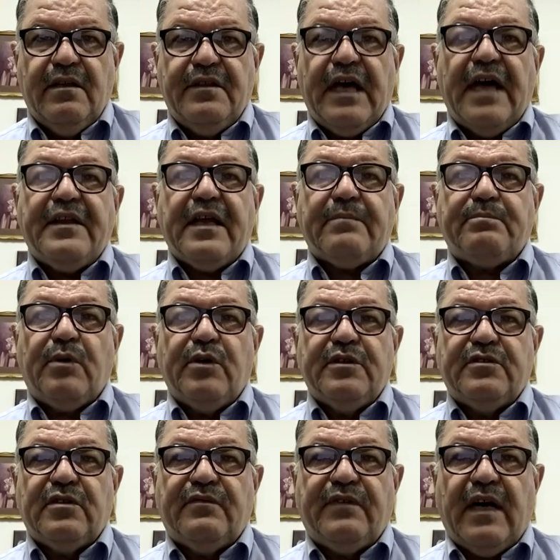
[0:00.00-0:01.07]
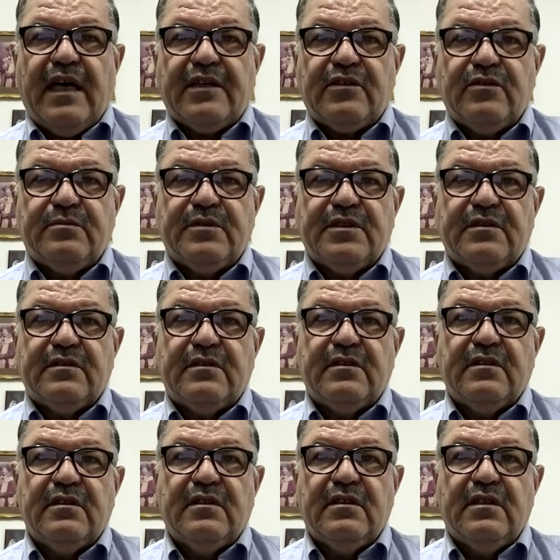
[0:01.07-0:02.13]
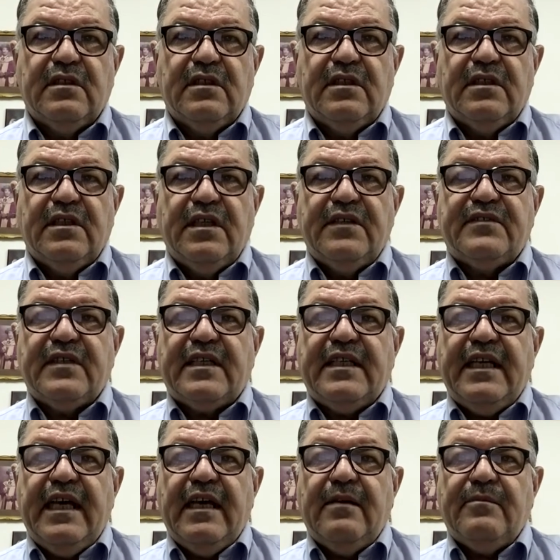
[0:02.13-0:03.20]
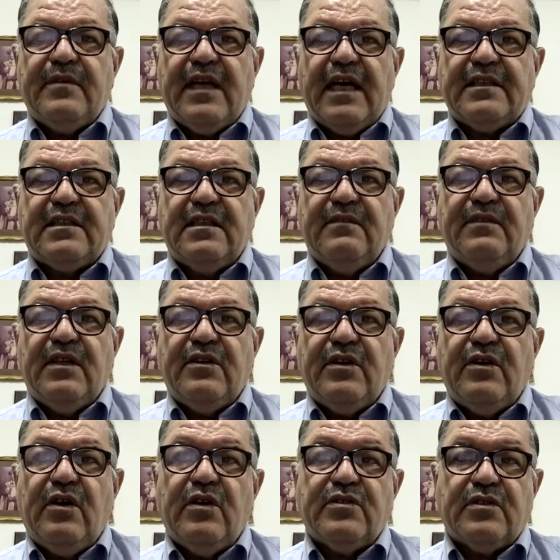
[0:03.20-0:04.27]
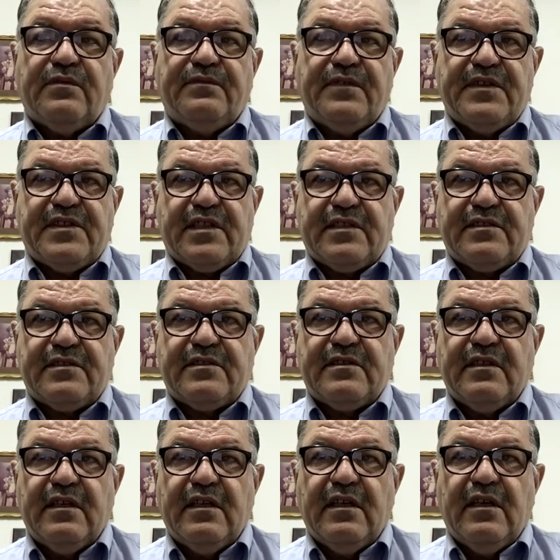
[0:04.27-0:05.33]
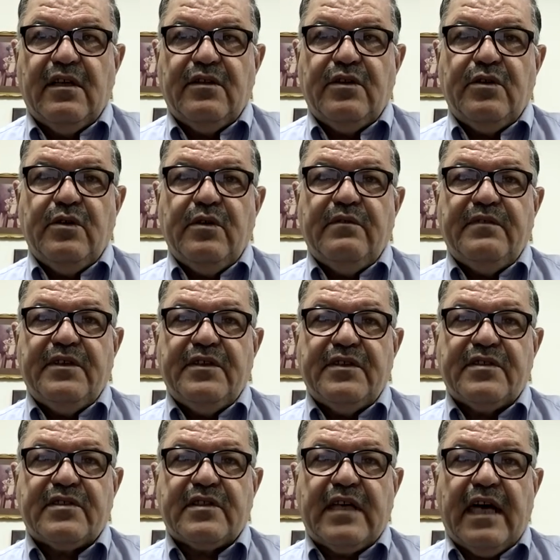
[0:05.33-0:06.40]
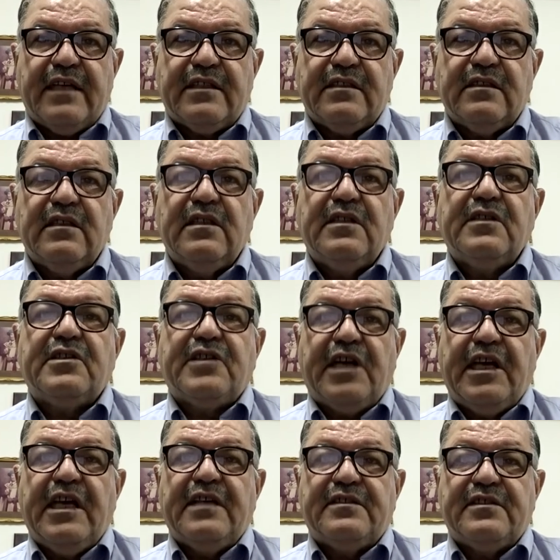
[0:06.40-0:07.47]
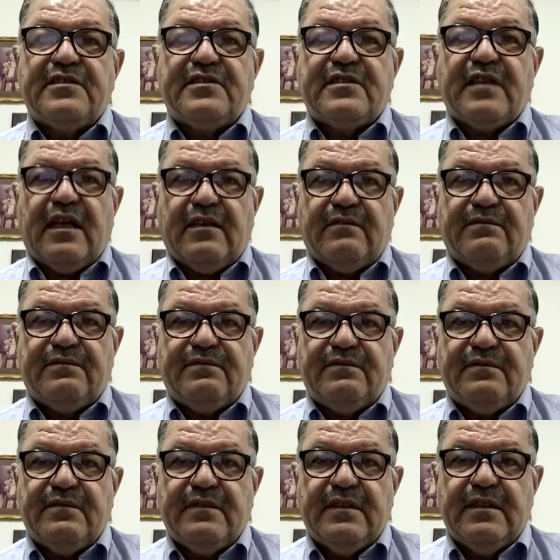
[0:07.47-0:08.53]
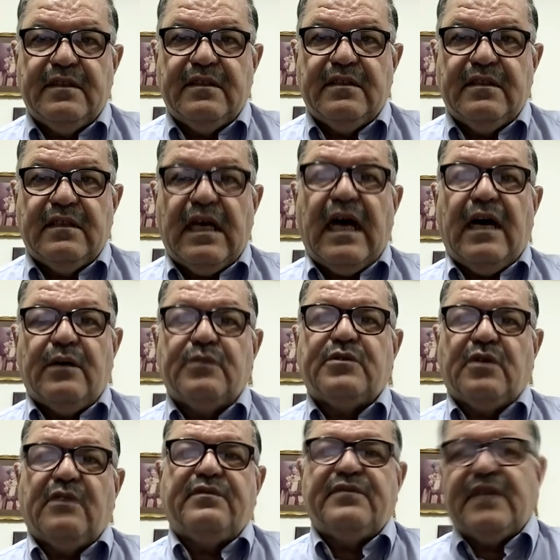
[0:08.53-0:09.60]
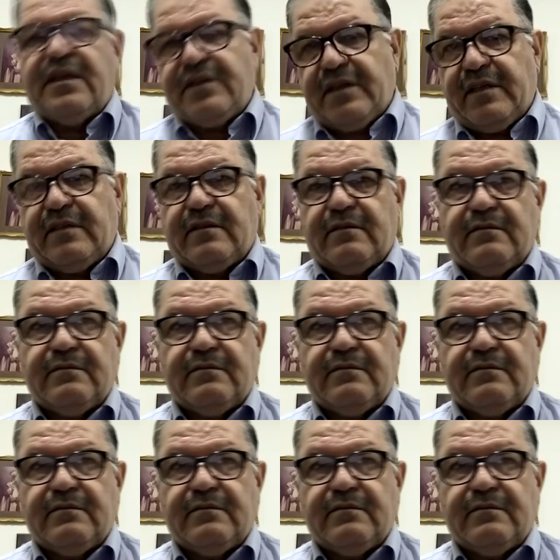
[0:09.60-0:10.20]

The other point of argument is the claim that given the laws of physics, the universe can create itself out of nothing.